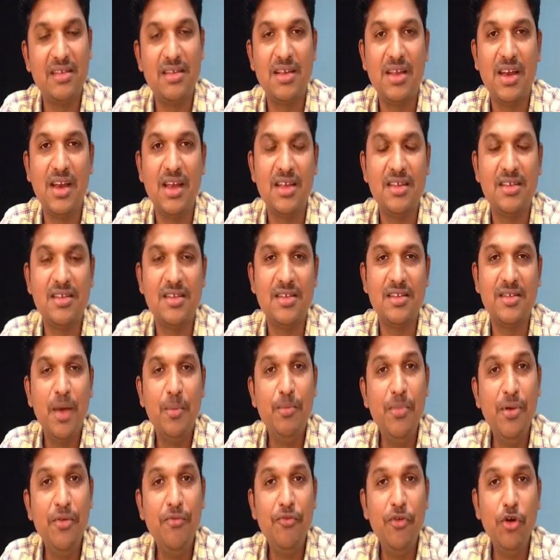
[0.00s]
class.
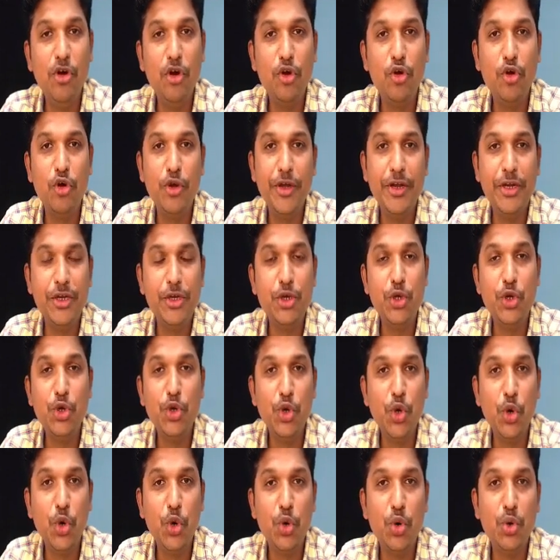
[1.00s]
Before going to
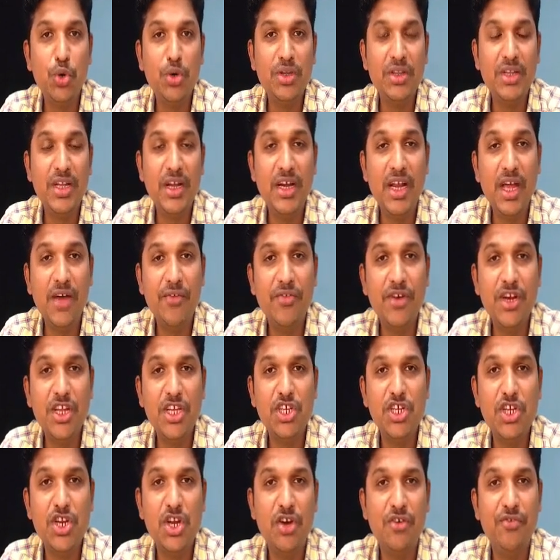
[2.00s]
know the
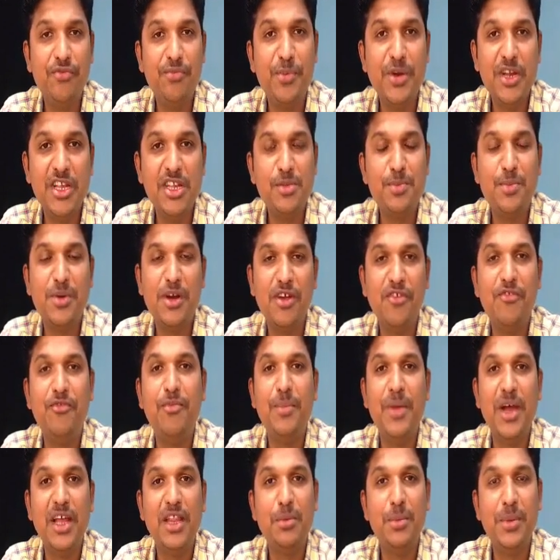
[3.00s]
definition of principle of
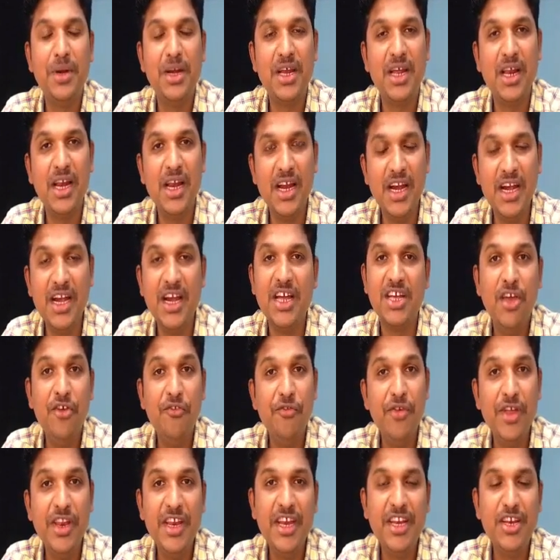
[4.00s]
mathematical induction,
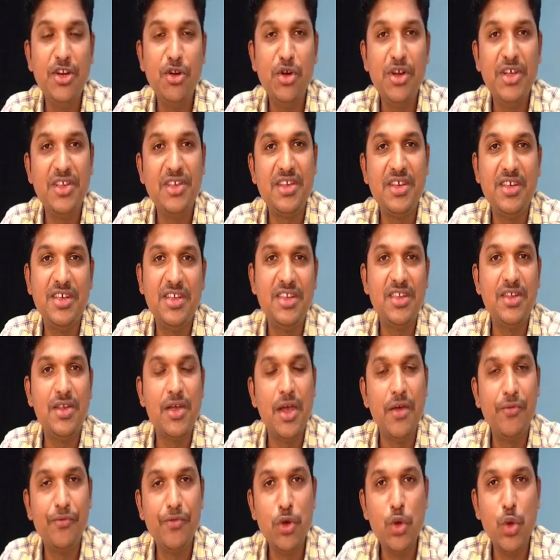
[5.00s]
we need to discuss
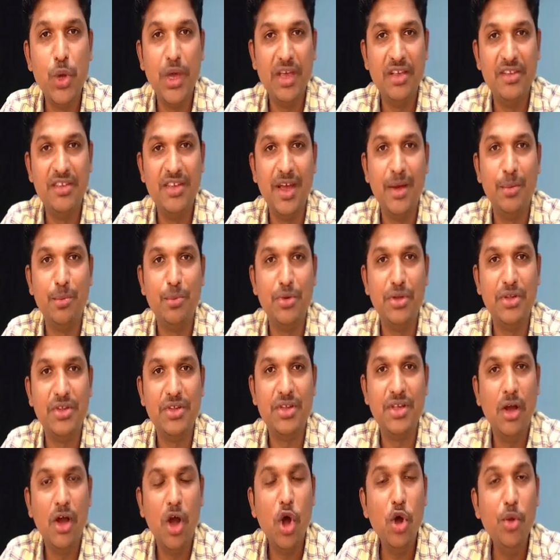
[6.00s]
few
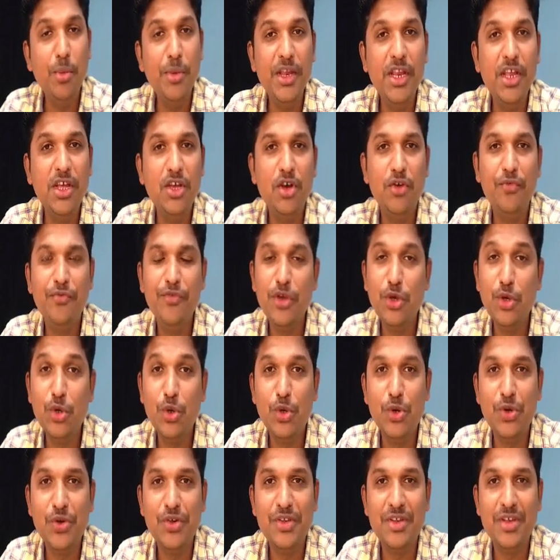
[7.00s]
examples. How many of you
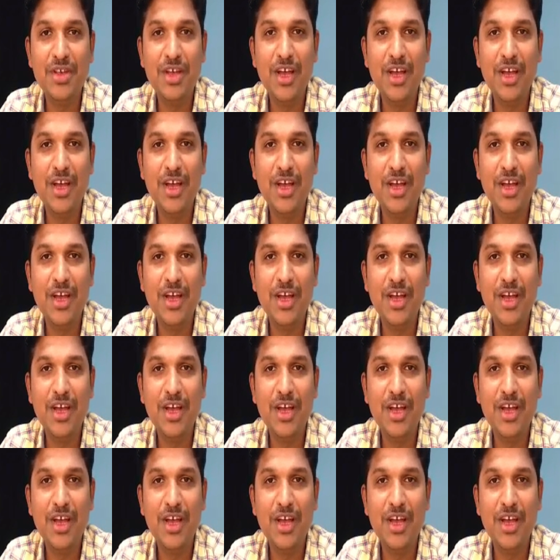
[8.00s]
knows